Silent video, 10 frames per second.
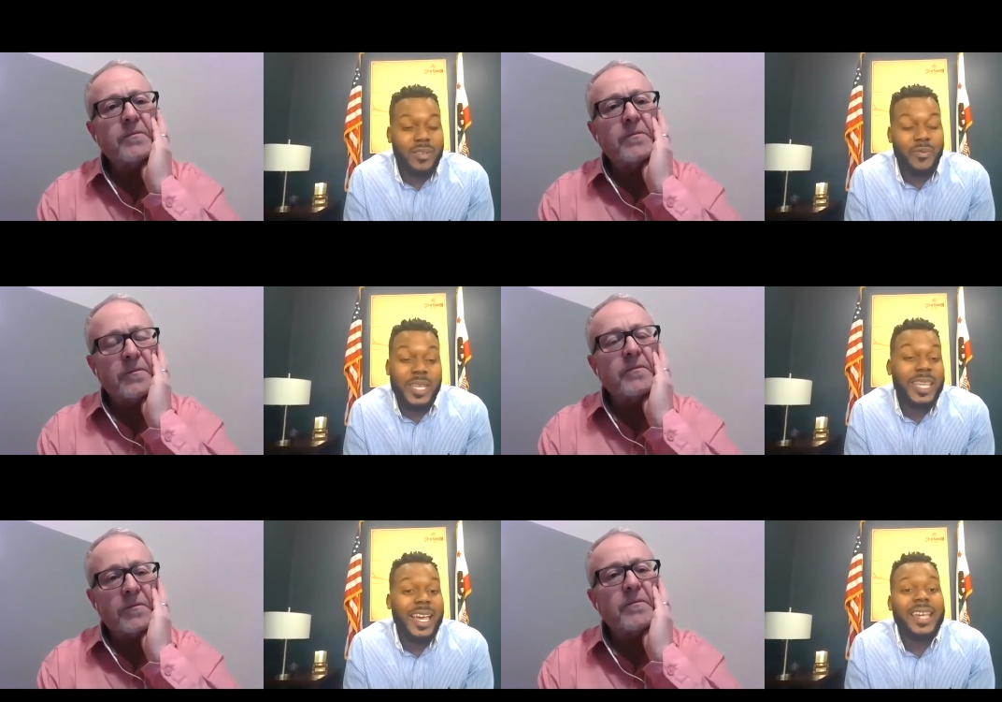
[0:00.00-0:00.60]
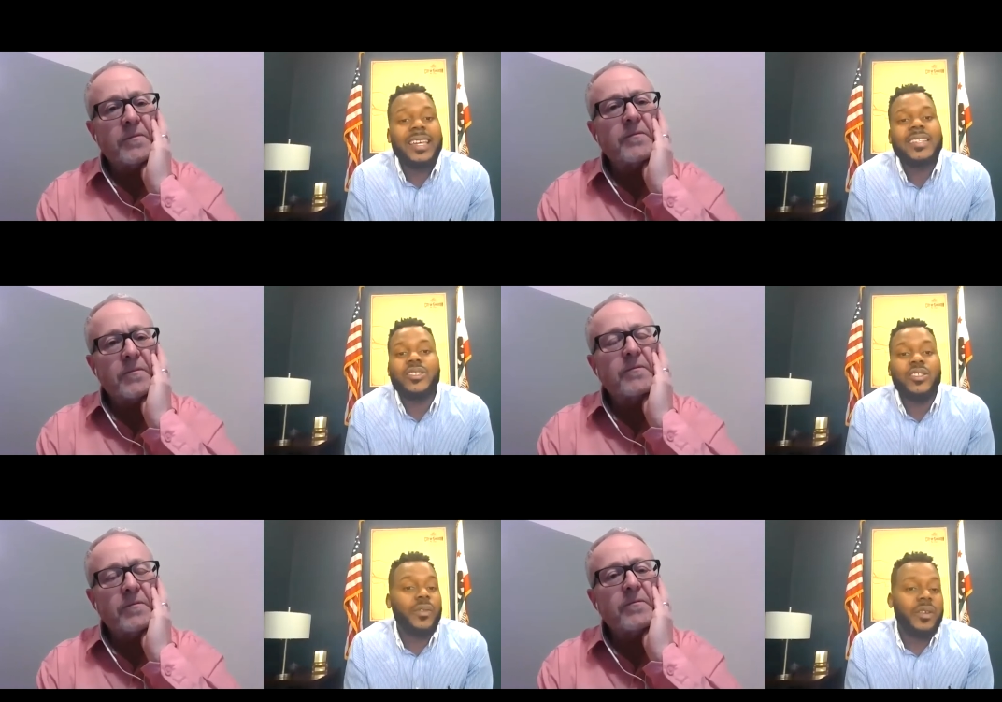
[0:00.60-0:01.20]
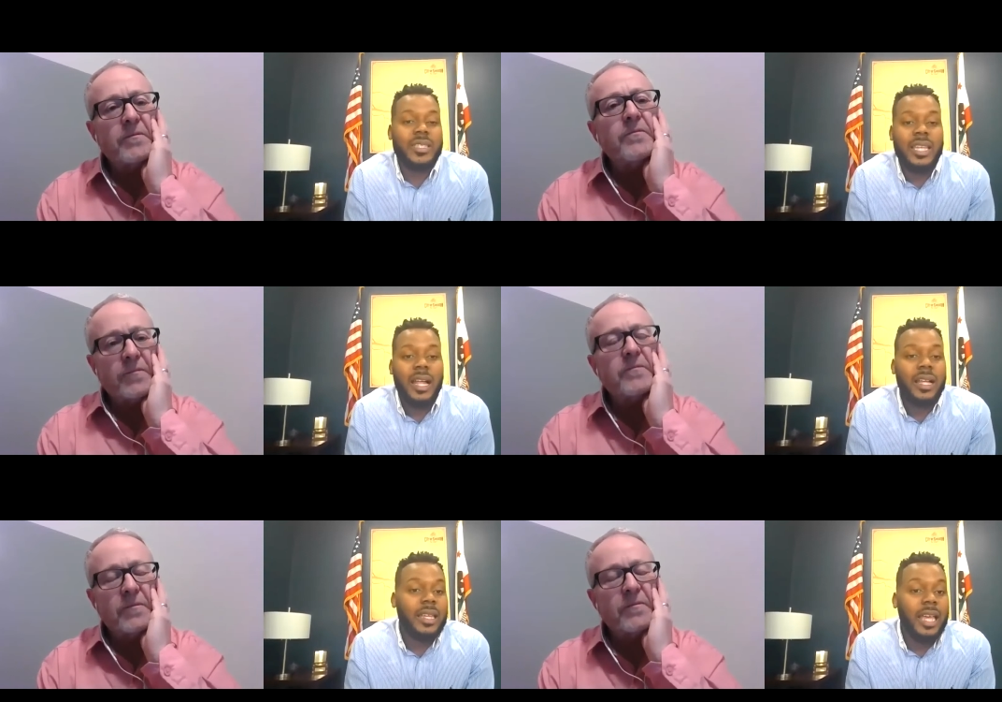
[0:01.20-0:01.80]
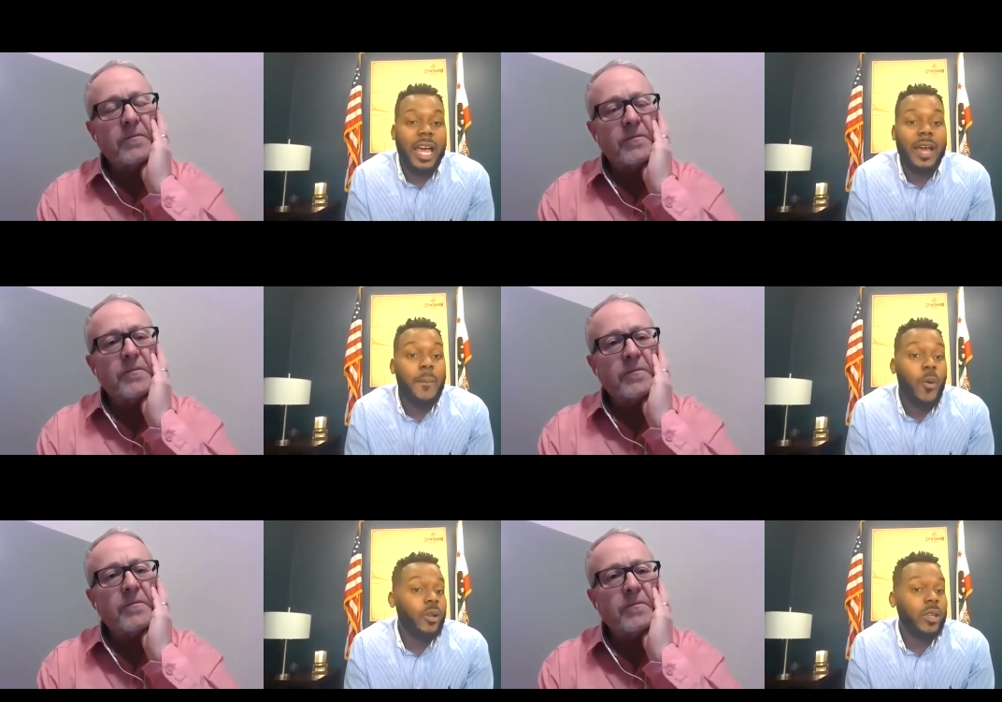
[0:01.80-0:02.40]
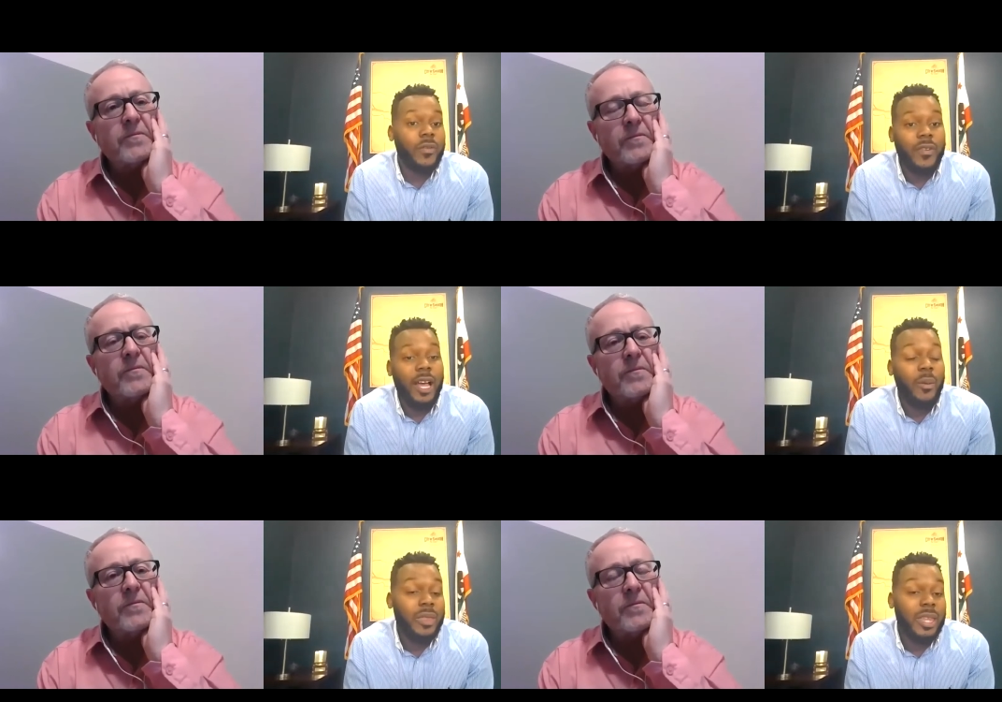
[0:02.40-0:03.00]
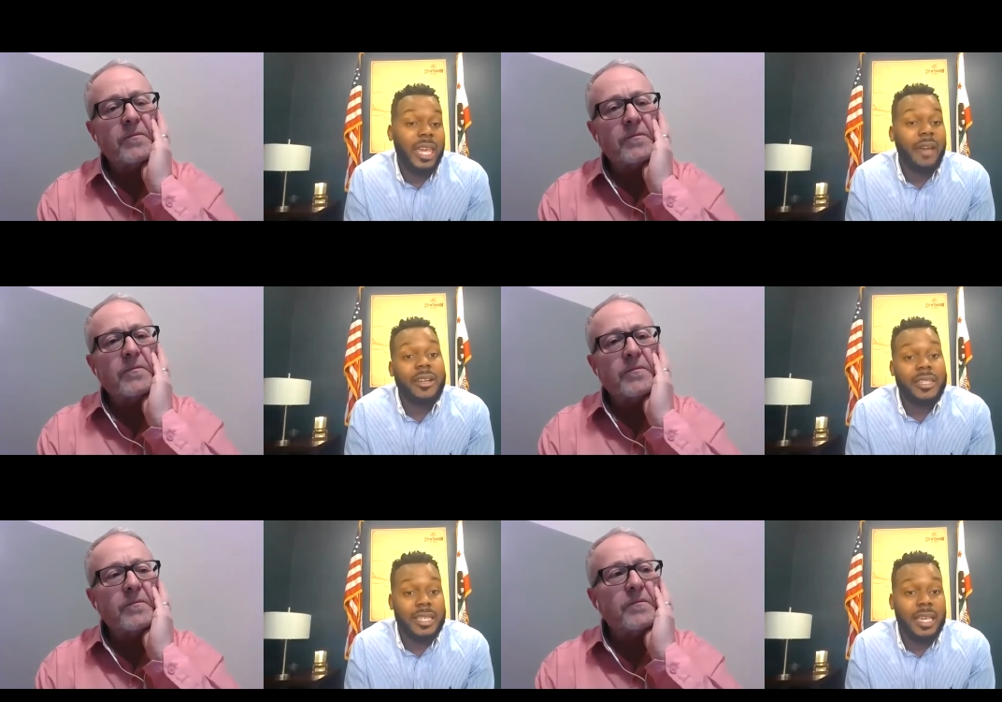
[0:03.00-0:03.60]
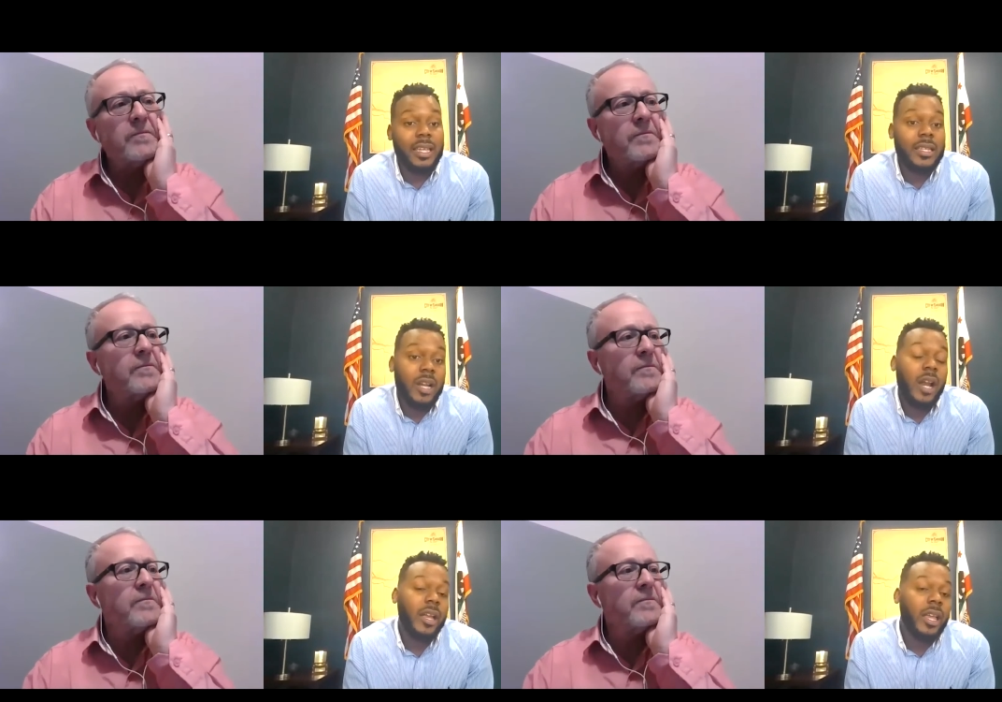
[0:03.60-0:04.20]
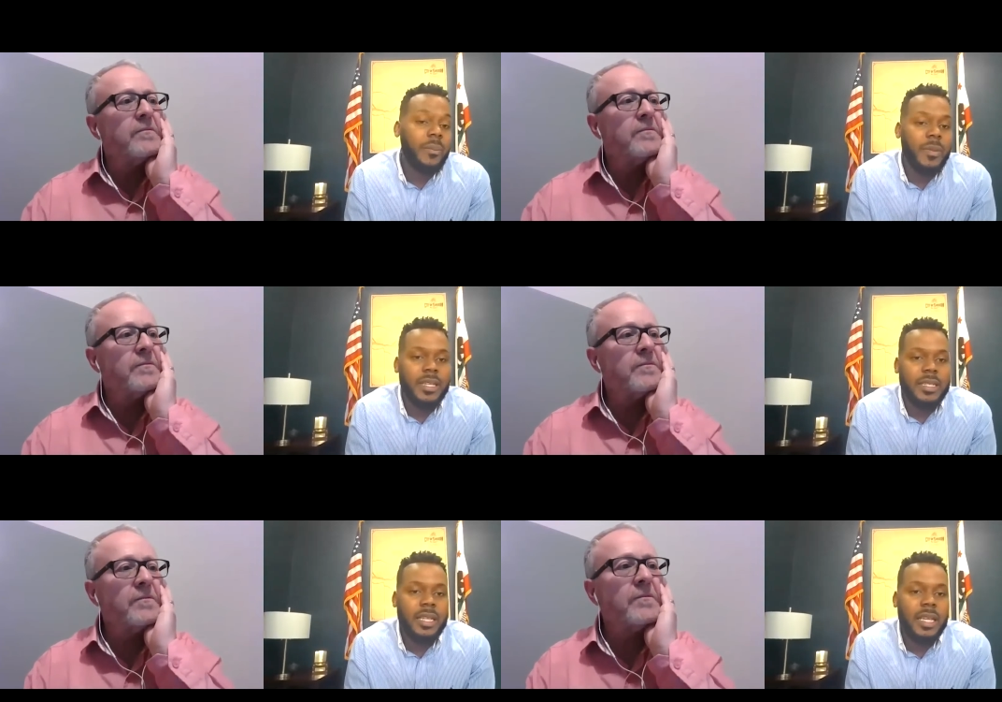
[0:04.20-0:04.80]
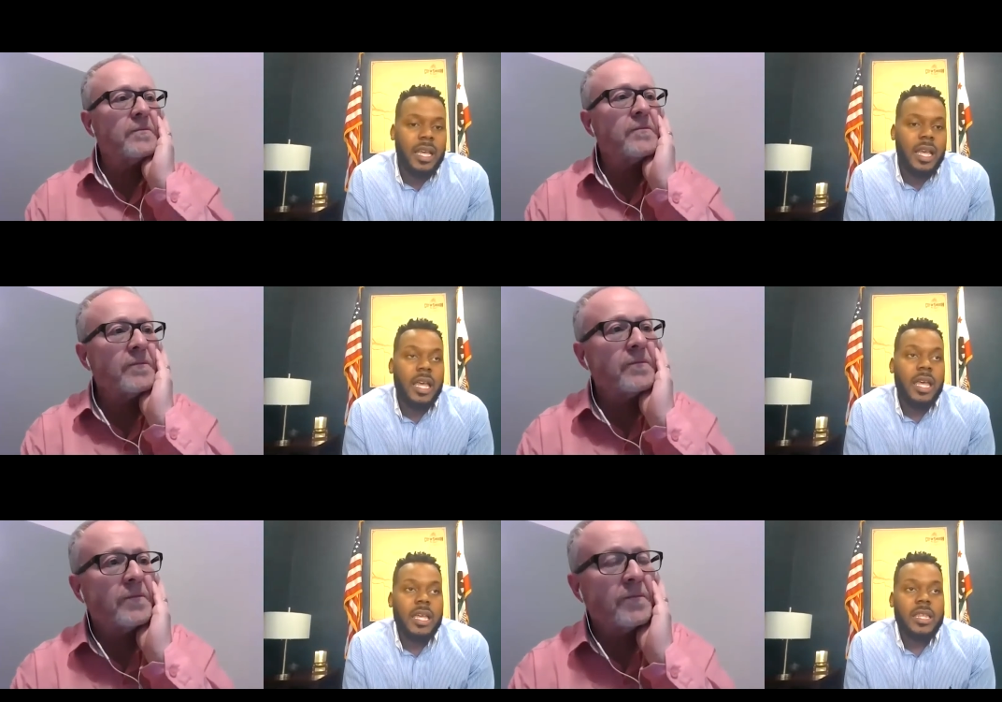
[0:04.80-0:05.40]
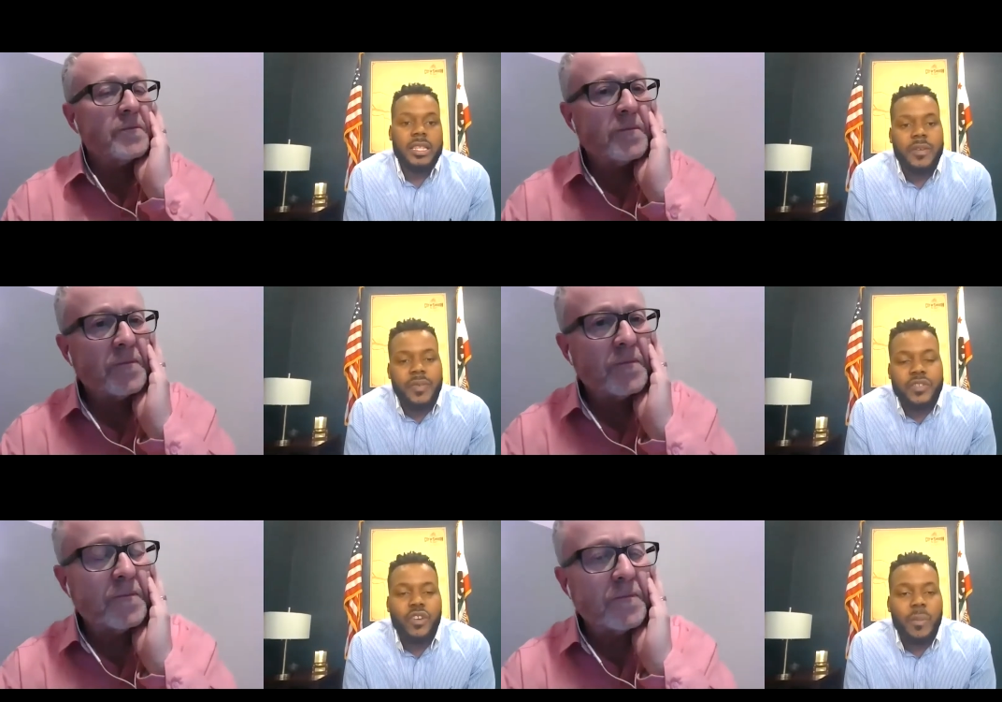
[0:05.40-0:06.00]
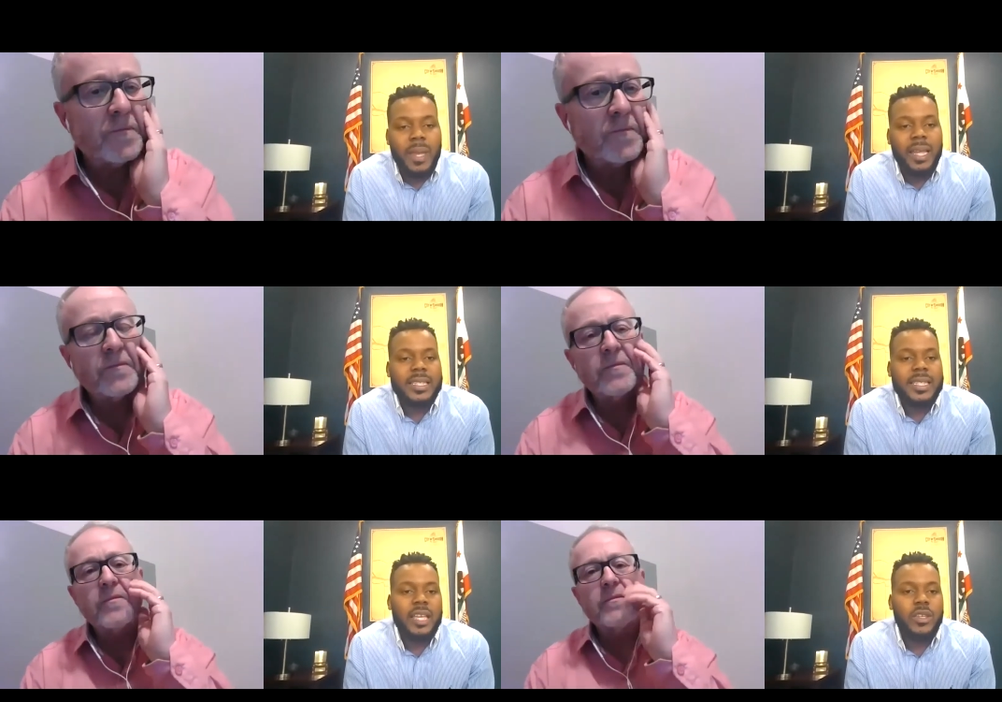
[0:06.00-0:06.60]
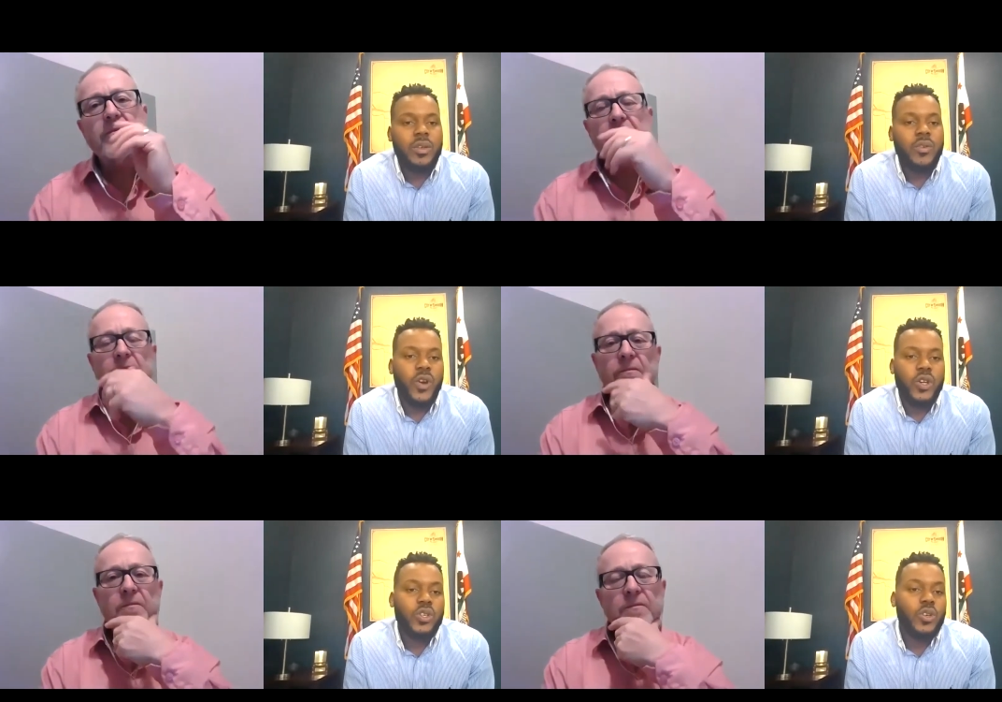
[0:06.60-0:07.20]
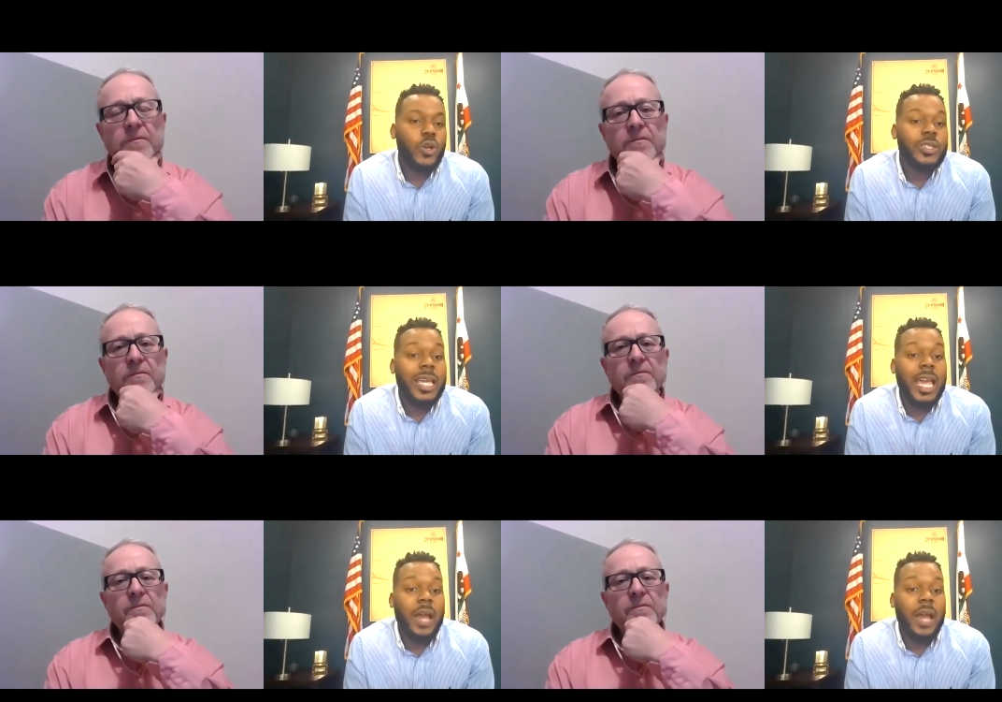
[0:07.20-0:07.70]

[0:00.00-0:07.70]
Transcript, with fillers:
Speaker 1: if we can't get to universality, I am more than fine with a guaranteed and targeted because the difference for me is that universal goes to